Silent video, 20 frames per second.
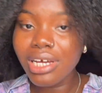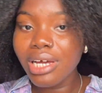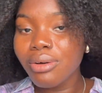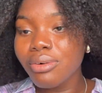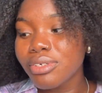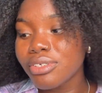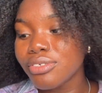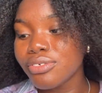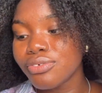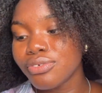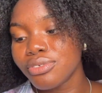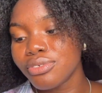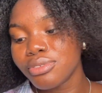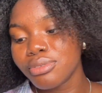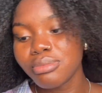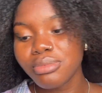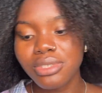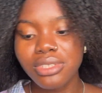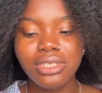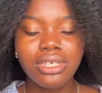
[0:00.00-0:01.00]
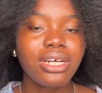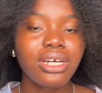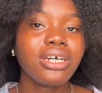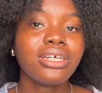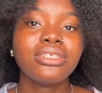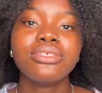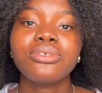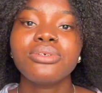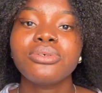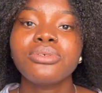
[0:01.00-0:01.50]
I was filming,
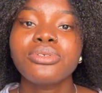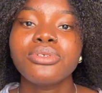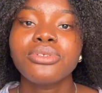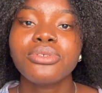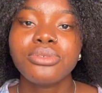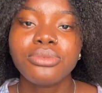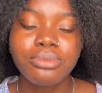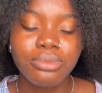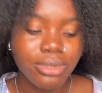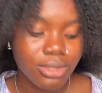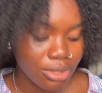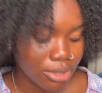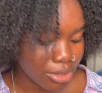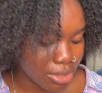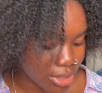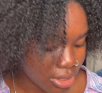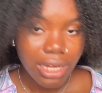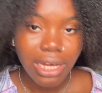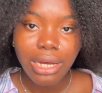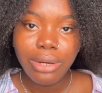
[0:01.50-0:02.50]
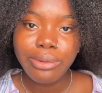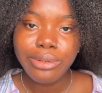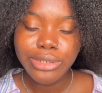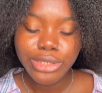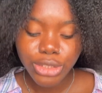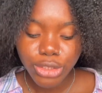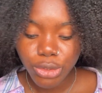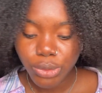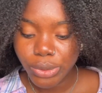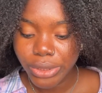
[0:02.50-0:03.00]
and also because I was
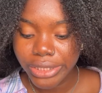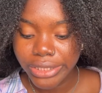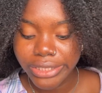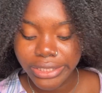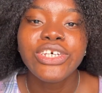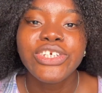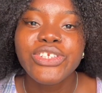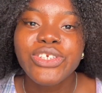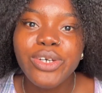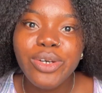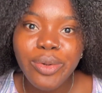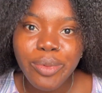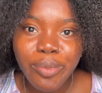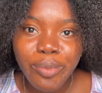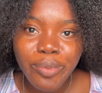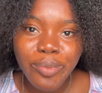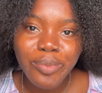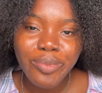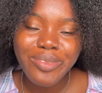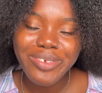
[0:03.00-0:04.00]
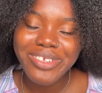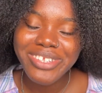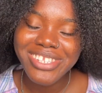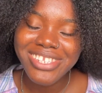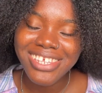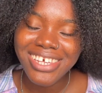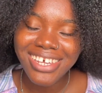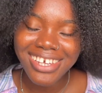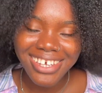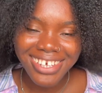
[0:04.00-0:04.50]
doing some
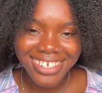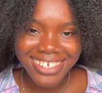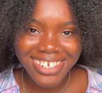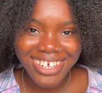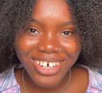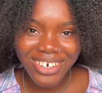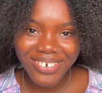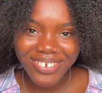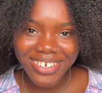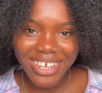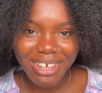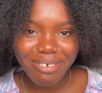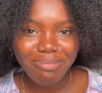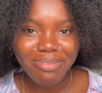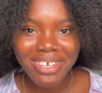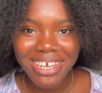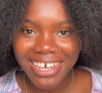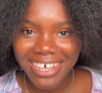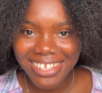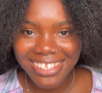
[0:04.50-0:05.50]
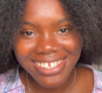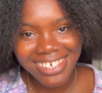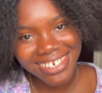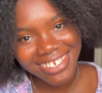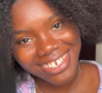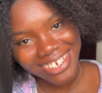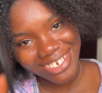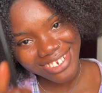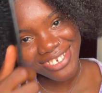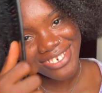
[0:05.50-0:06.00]
hair
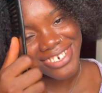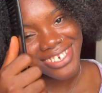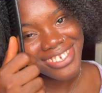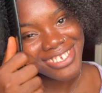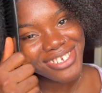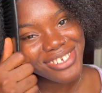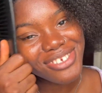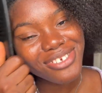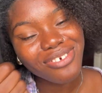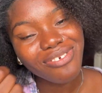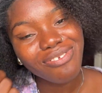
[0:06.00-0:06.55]
takedown transition